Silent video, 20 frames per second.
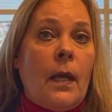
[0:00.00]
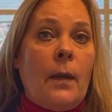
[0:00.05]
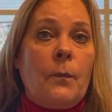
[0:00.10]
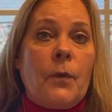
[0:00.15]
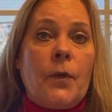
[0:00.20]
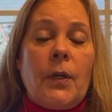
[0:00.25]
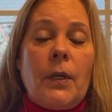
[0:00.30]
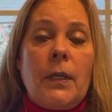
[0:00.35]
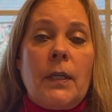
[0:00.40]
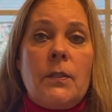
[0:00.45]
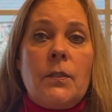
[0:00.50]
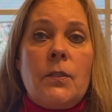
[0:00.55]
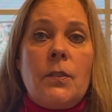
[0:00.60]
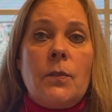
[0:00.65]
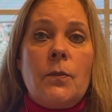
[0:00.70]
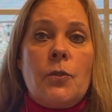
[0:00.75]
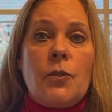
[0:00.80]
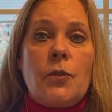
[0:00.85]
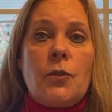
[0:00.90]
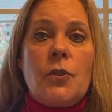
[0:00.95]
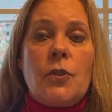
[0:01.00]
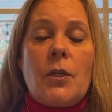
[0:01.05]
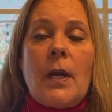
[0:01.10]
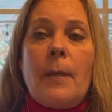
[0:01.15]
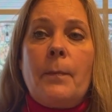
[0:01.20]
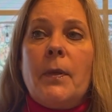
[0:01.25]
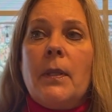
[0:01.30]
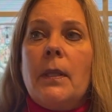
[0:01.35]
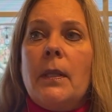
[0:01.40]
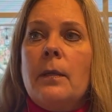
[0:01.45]
and we're going to zhuzh it
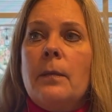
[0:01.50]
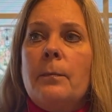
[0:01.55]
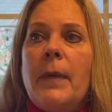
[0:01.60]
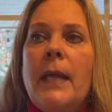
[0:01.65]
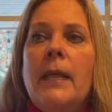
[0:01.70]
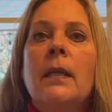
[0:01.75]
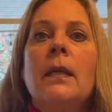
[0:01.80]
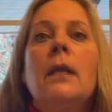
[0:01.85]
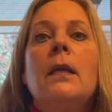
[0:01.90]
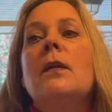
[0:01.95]
up a little bit.